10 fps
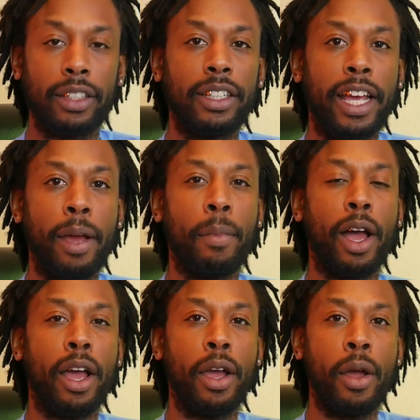that
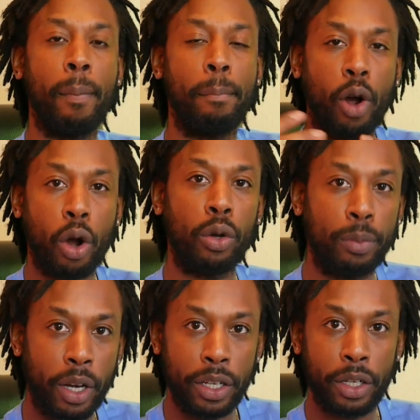my borrowed
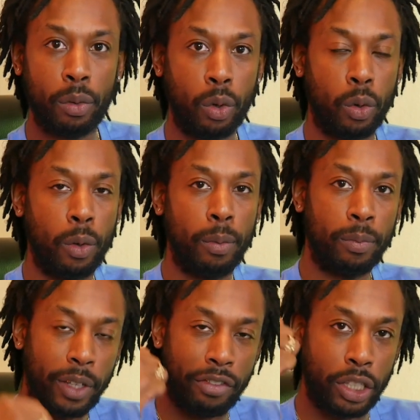money will
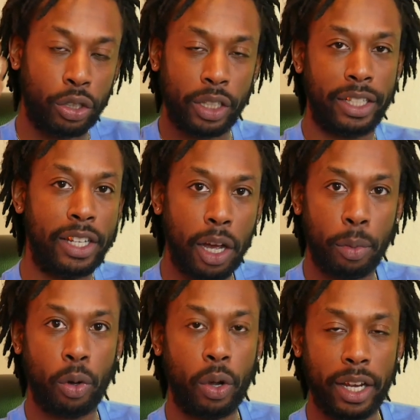eventually
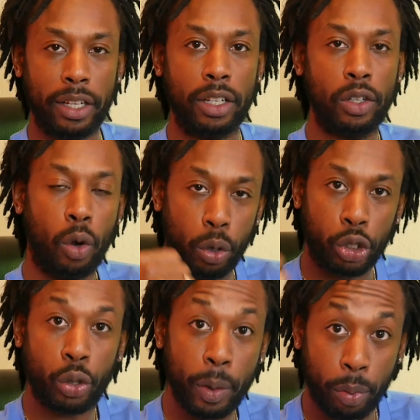double and or
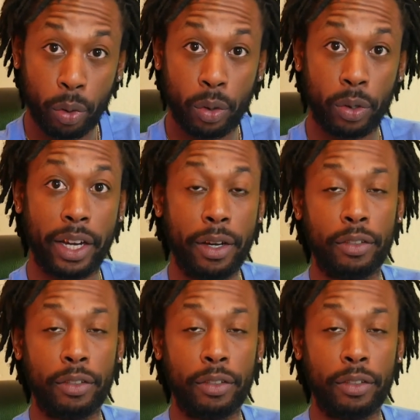triple, right?